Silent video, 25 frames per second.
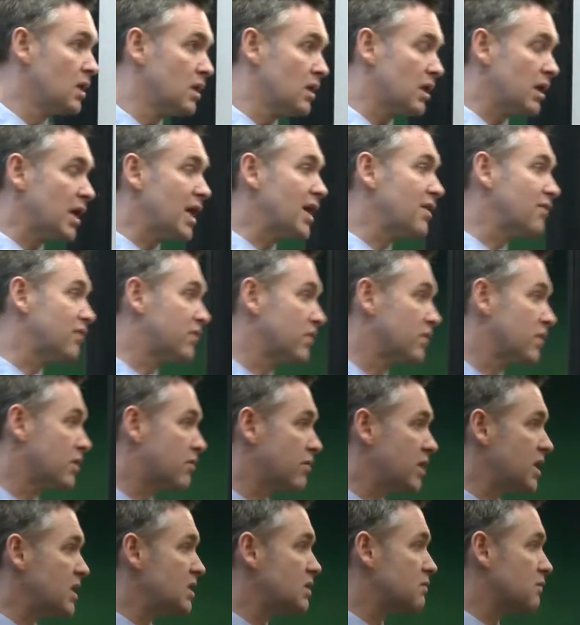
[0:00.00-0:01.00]
The left and the
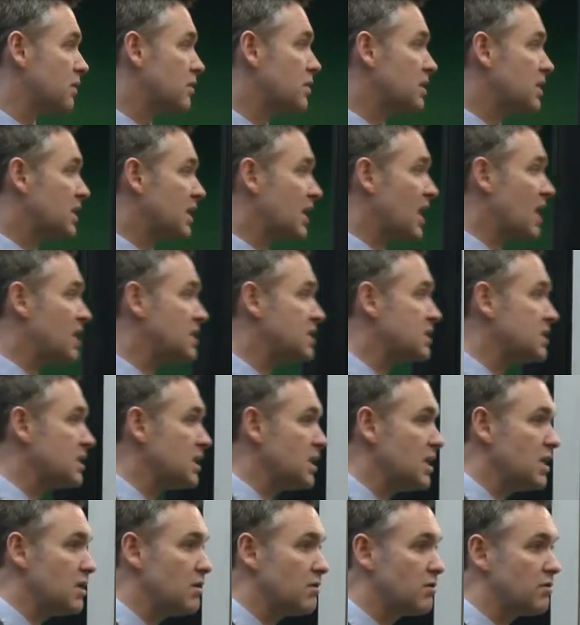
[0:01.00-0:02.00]
Greens voted against
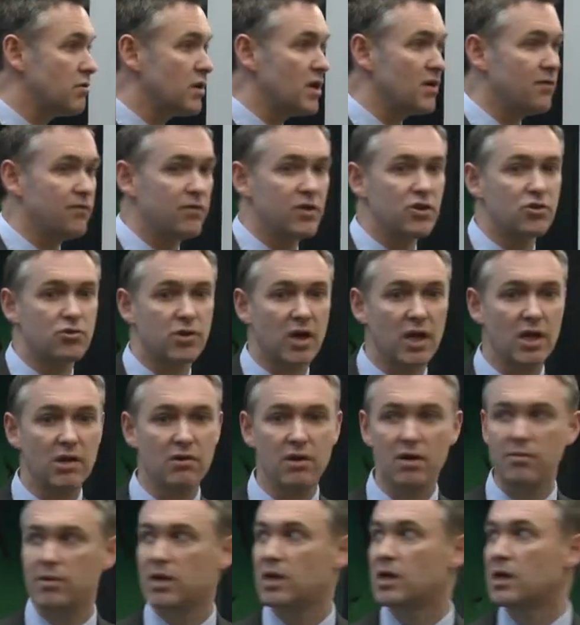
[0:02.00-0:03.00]
the EU-Korea free trade
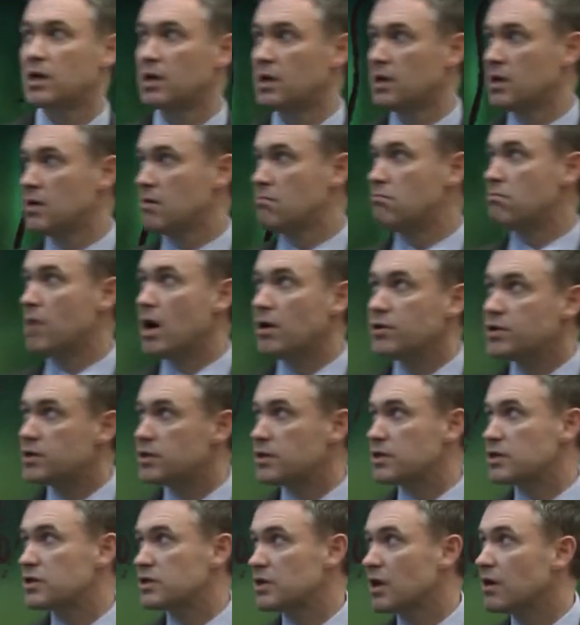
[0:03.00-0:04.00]
agreement. Most
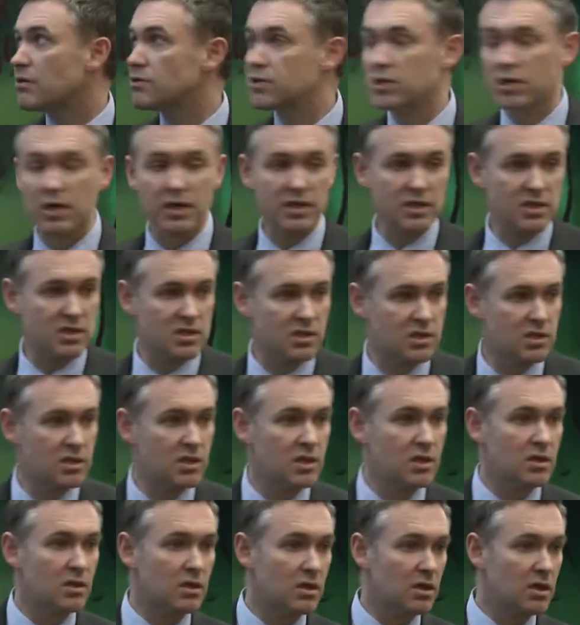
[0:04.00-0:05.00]
of the
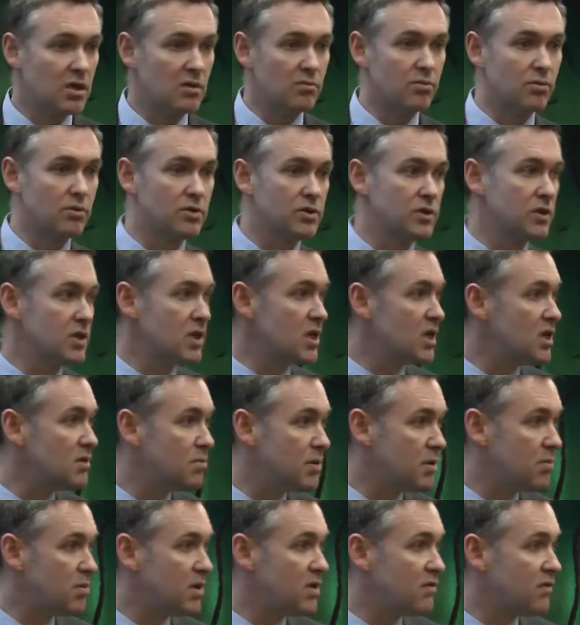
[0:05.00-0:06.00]
socialists, the liberals and the
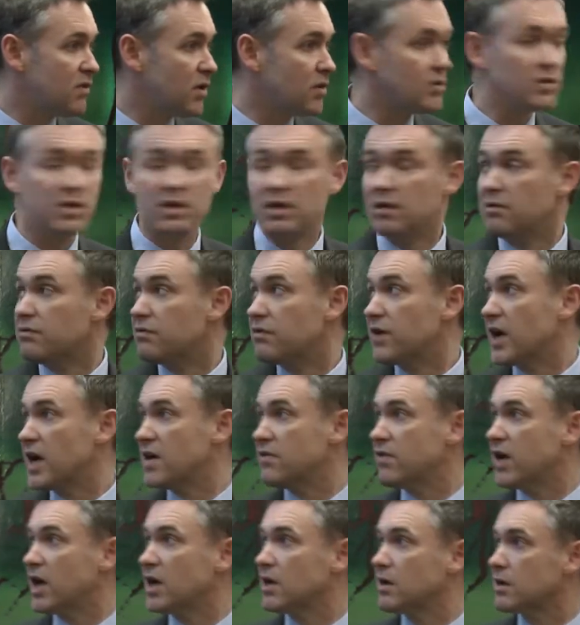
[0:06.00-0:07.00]
EPP voted in
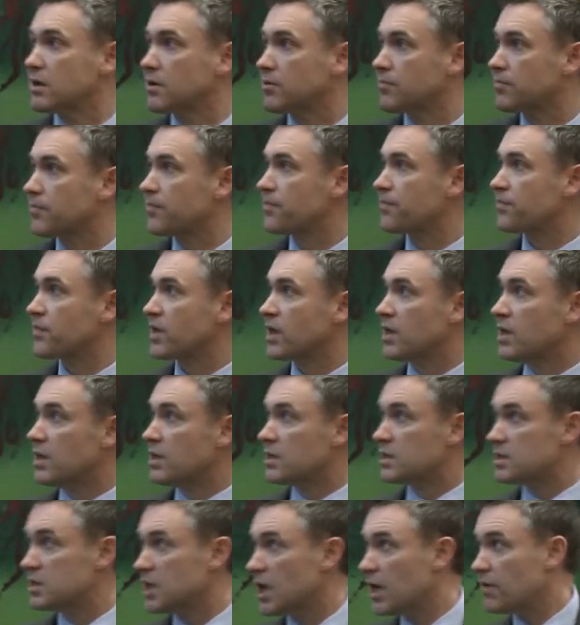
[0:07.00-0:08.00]
favour.
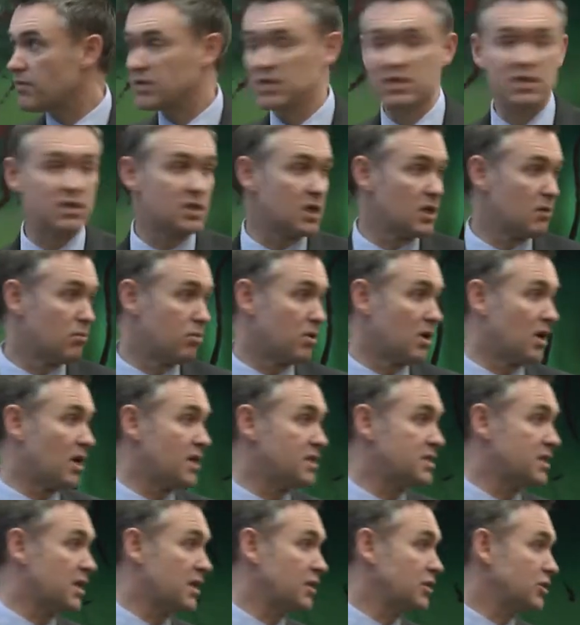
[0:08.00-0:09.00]
Services
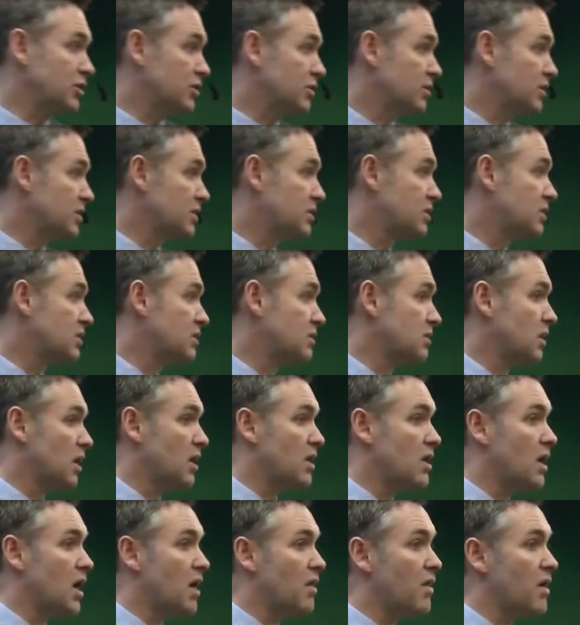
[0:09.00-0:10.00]
liberalisation. This is
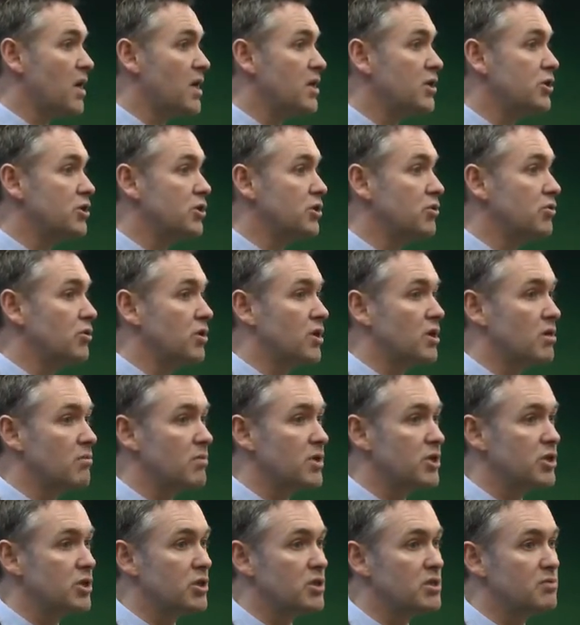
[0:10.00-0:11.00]
another issue the
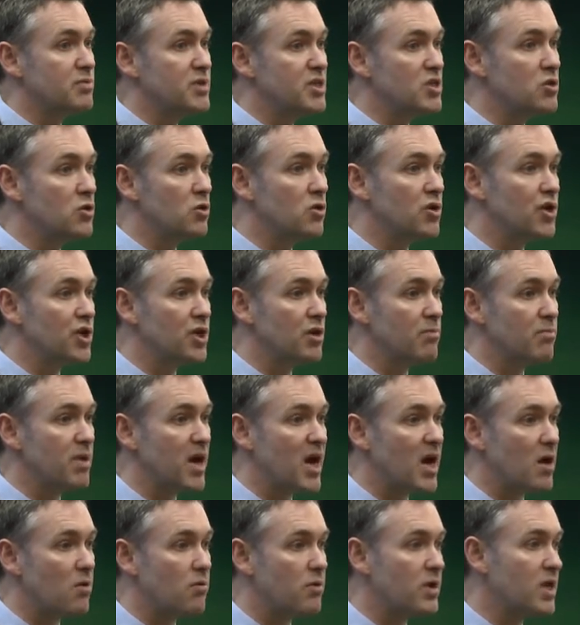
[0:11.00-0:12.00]
Commission has been talking
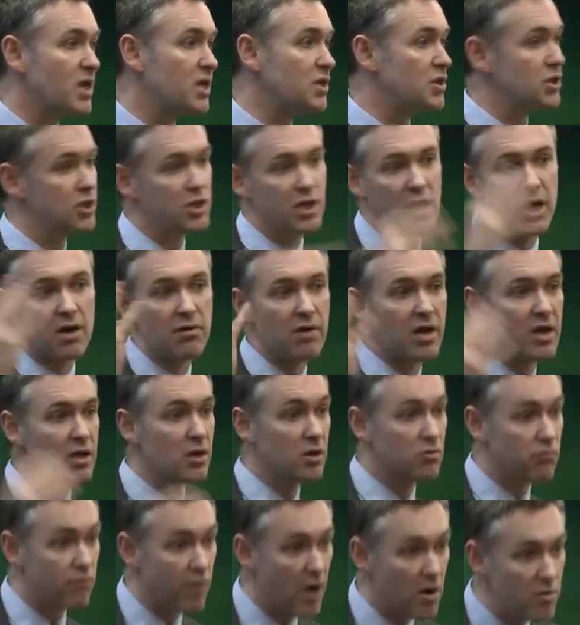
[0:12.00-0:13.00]
about. We need to
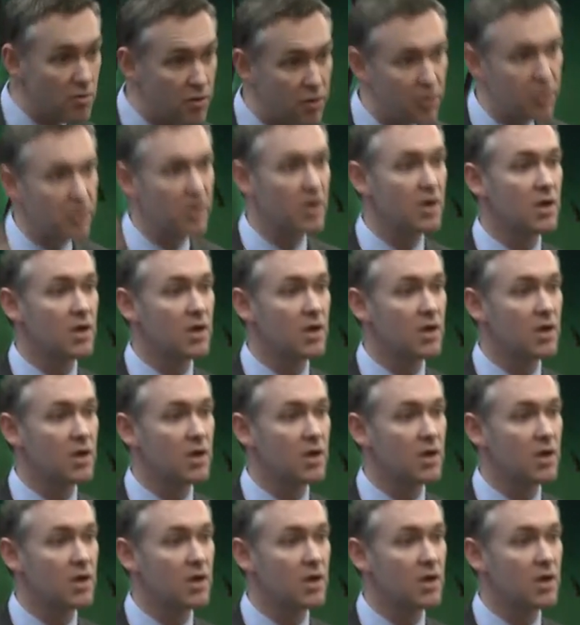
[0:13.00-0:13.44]
generate growth